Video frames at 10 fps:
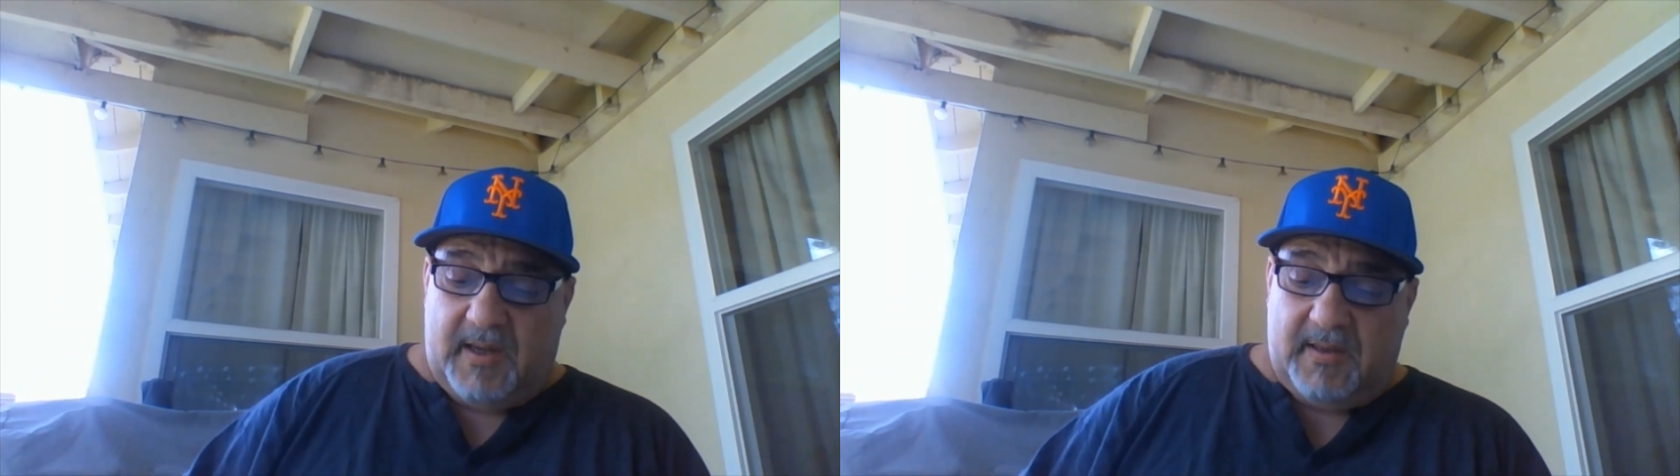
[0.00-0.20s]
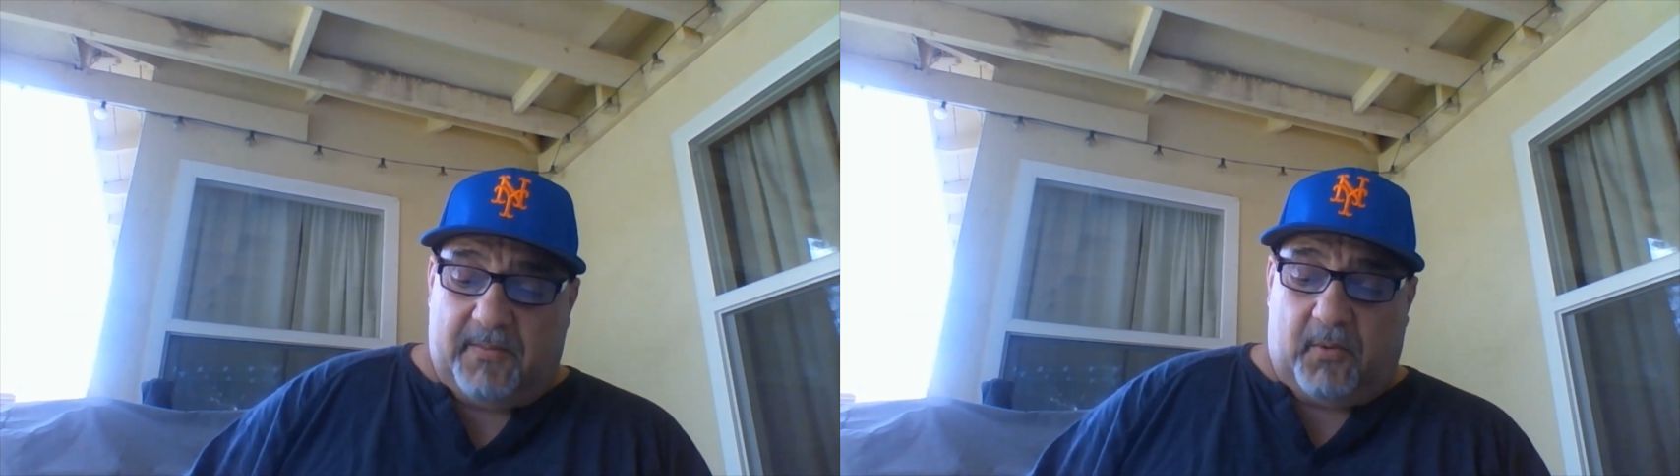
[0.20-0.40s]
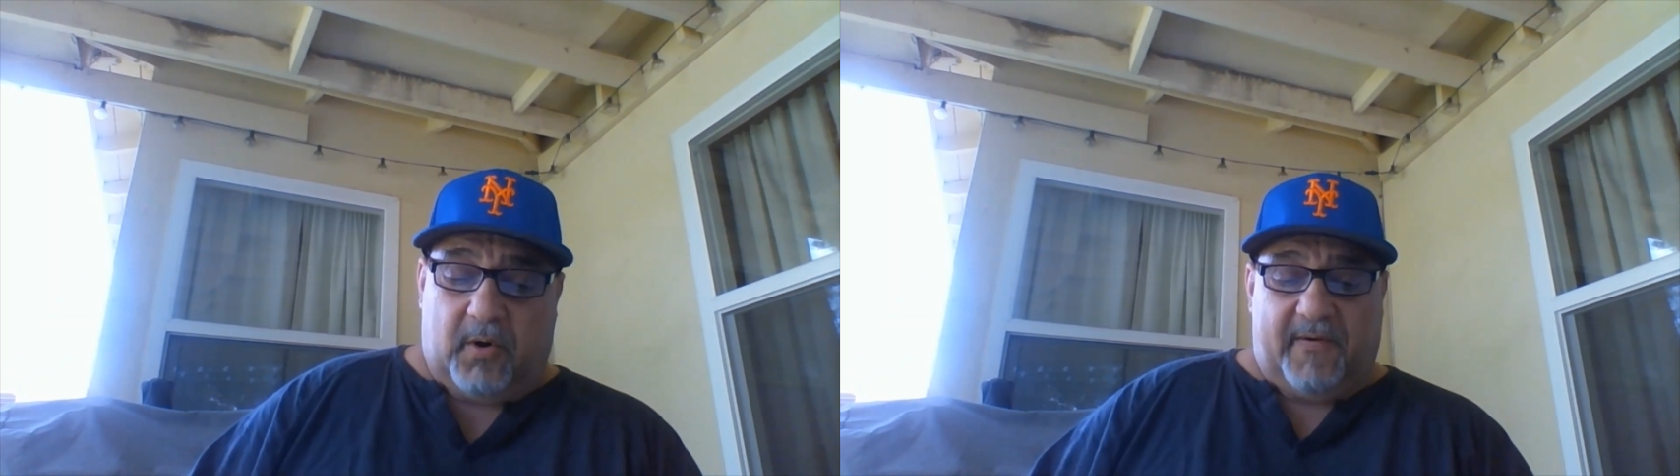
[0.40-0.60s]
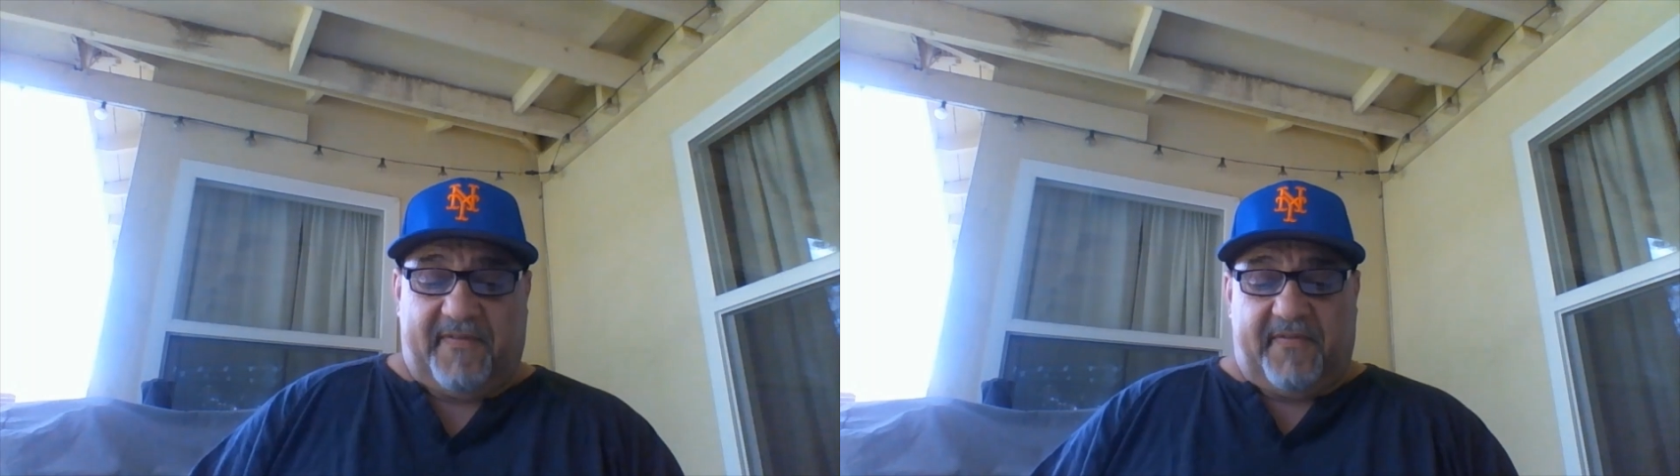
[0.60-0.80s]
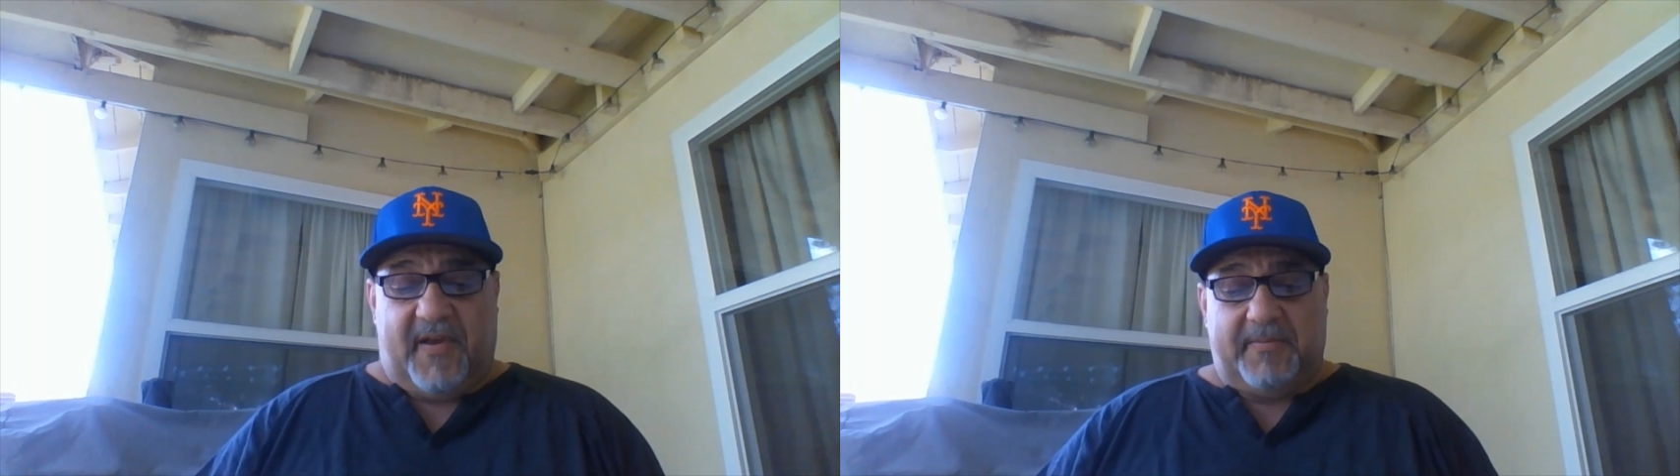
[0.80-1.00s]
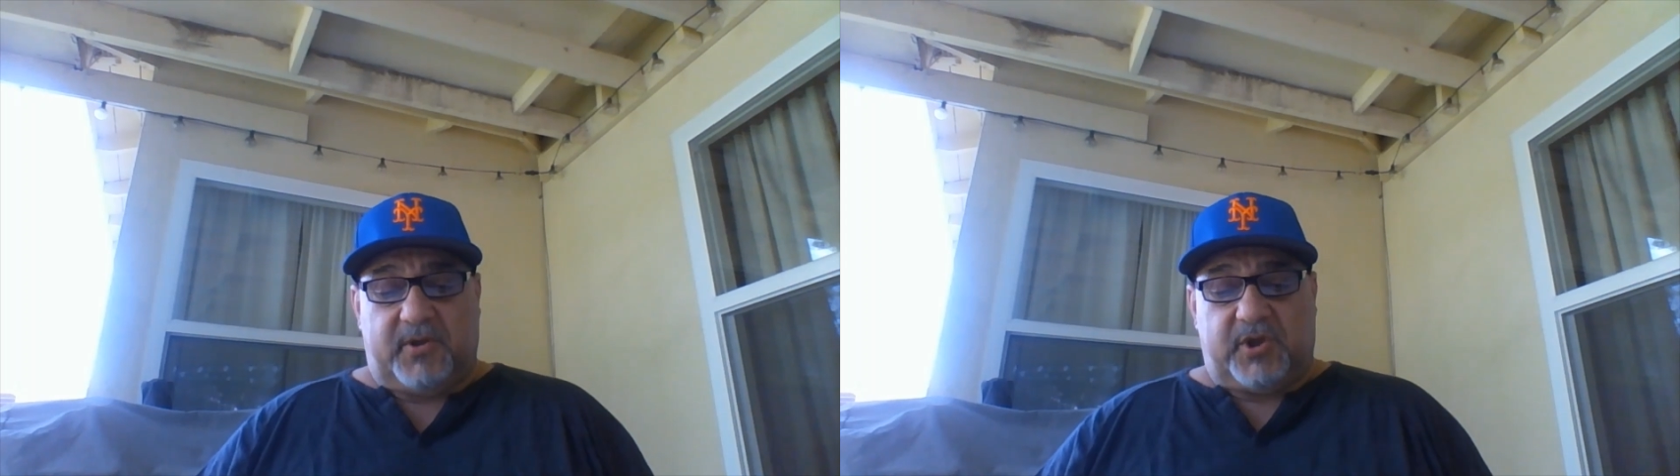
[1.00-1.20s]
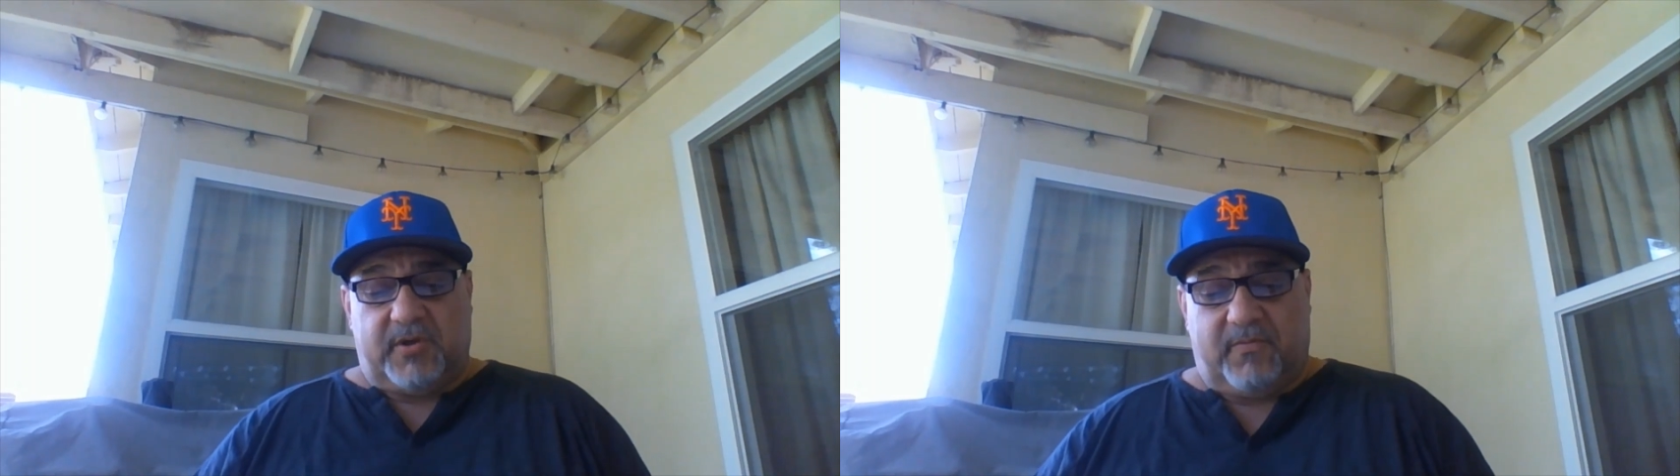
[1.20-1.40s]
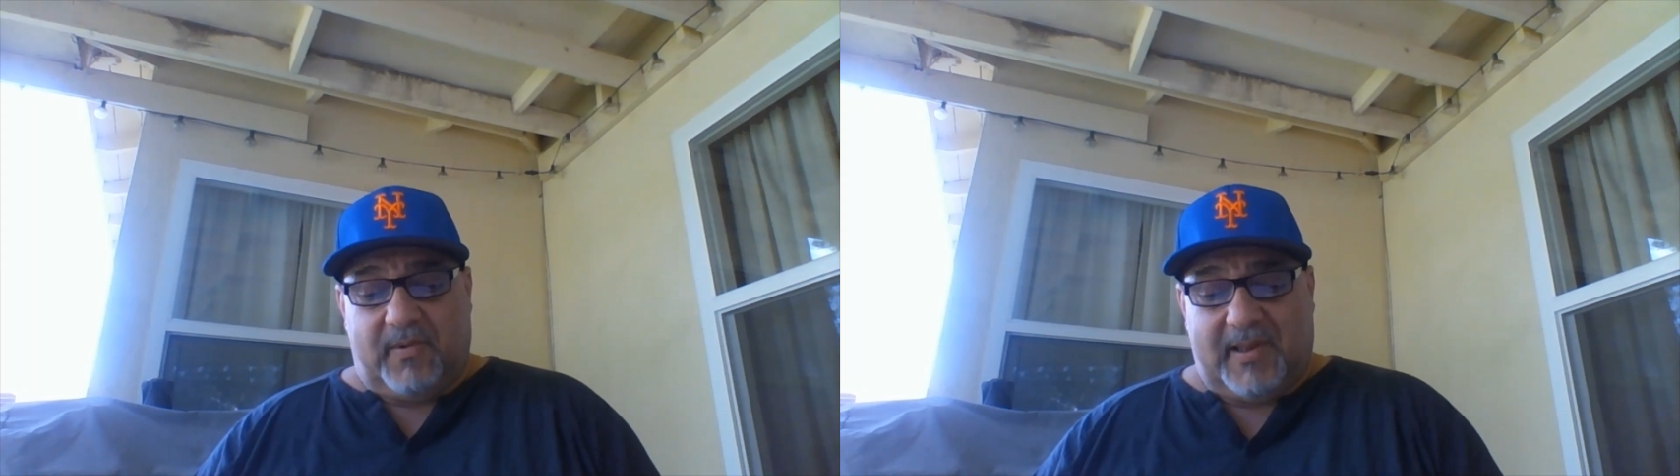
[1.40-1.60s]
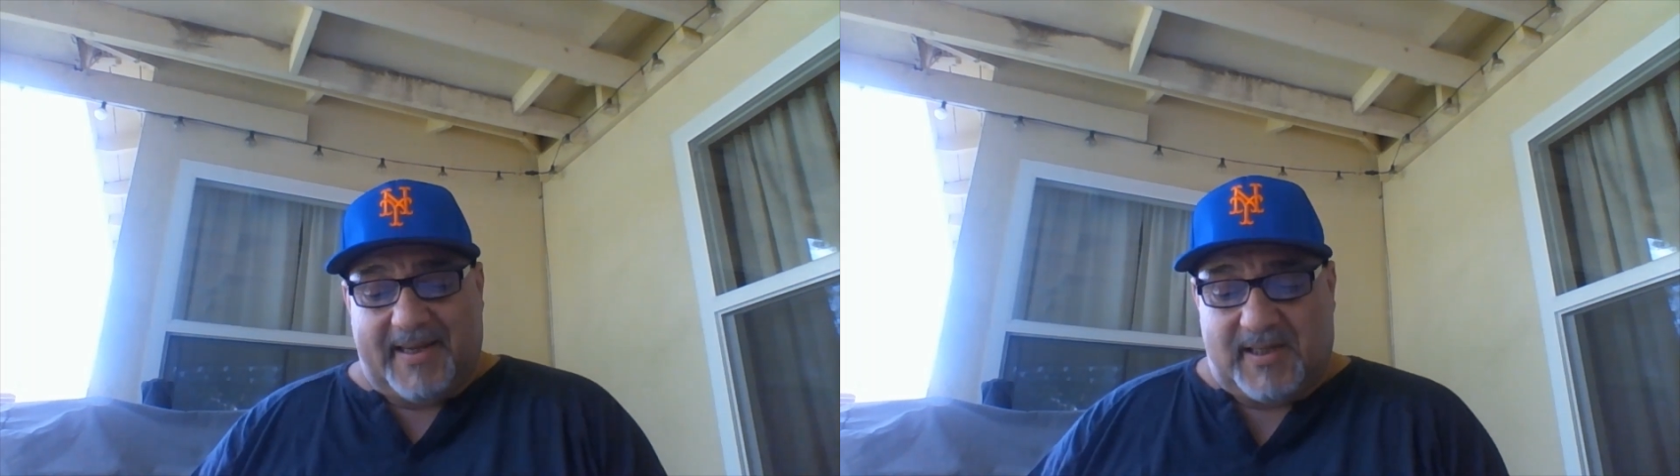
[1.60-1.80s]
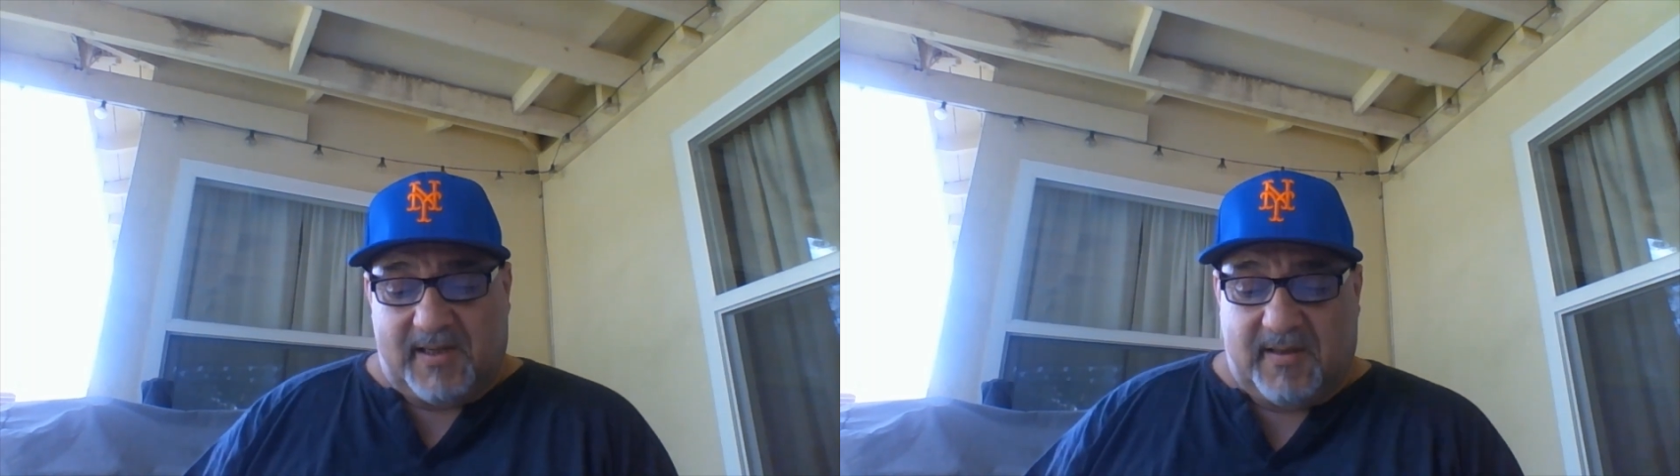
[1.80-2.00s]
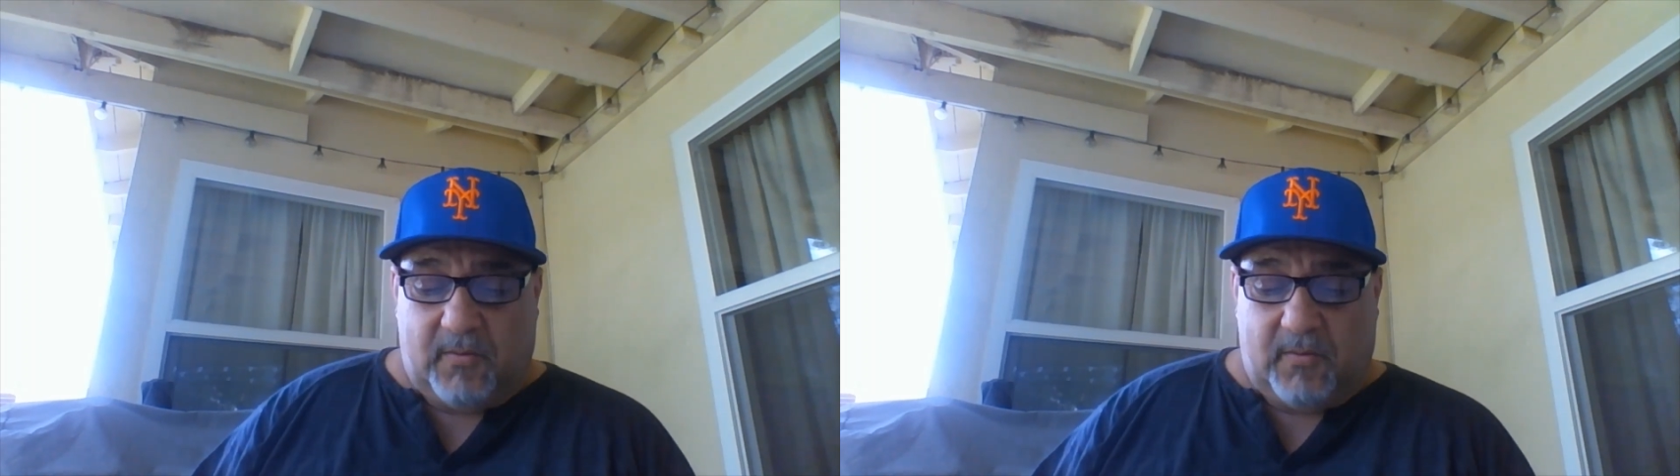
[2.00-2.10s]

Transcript: The moral of a fable should relate to